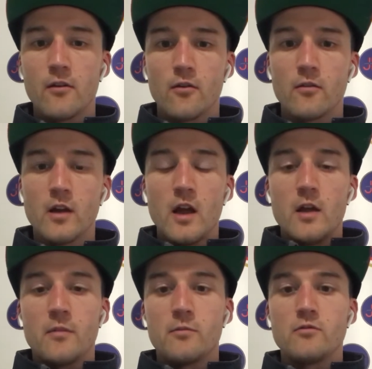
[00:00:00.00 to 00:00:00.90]
on
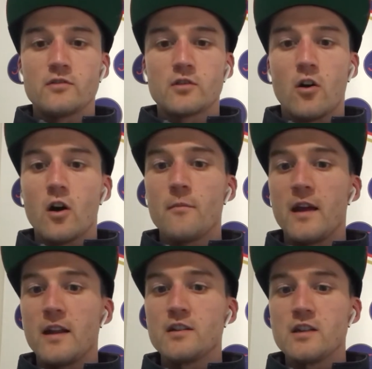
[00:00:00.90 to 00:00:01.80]
people's time,
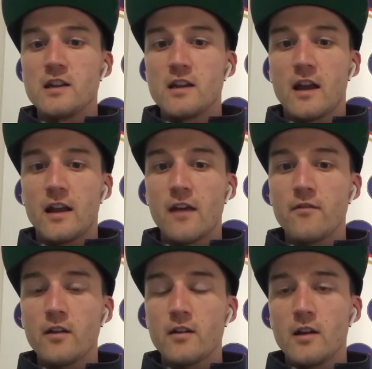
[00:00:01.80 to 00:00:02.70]
energy and
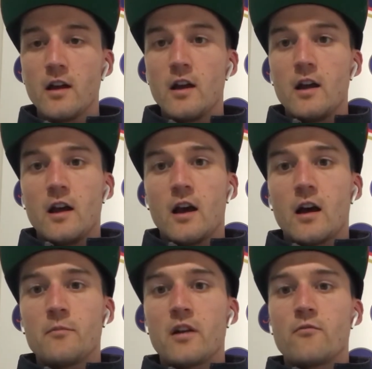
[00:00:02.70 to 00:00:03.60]
effort,
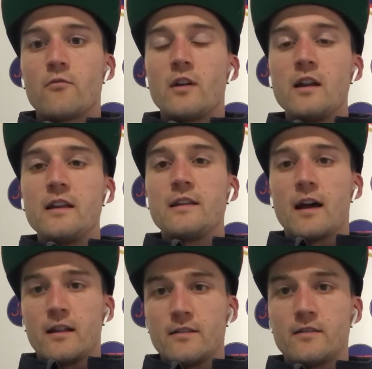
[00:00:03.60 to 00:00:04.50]
but it really
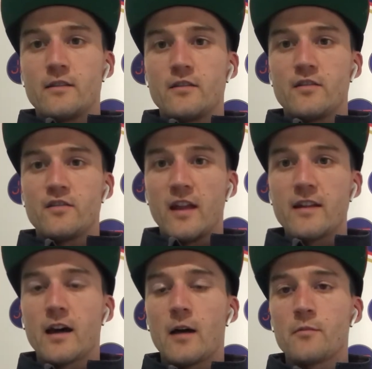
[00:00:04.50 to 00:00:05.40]
does
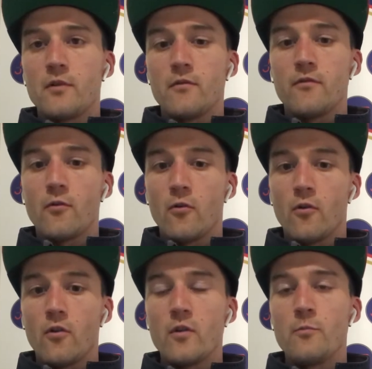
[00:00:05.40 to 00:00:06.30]
set up
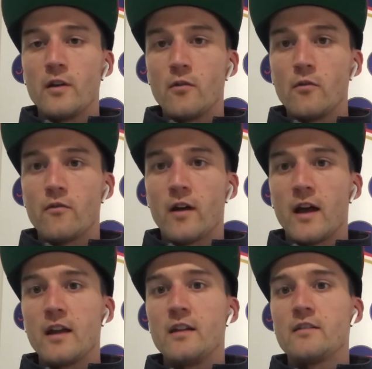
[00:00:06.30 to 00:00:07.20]
for the build
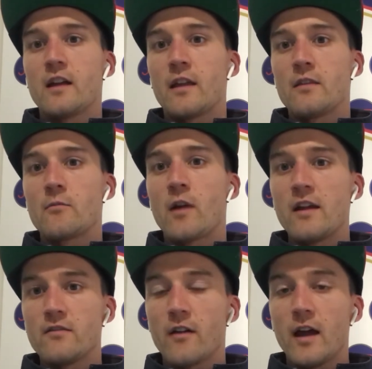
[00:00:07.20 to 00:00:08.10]
phase and the
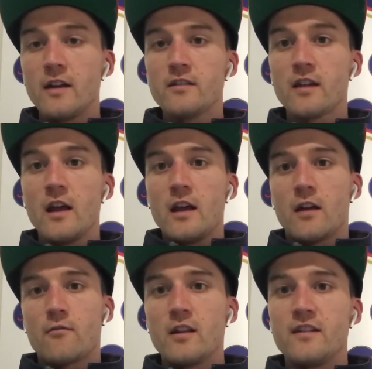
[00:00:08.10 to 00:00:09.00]
race phase
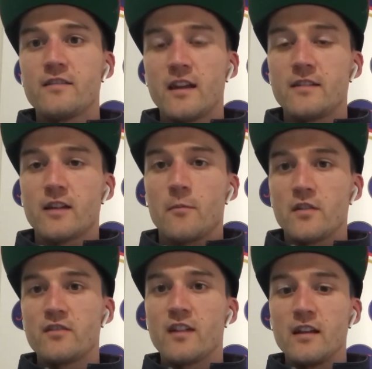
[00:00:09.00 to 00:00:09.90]
and really sets up the
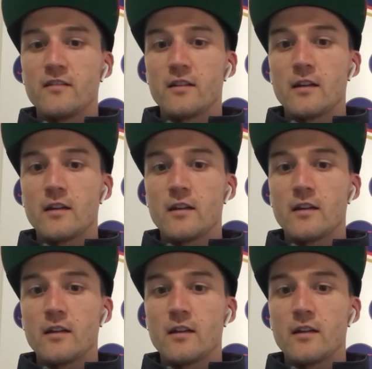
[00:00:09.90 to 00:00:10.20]
season.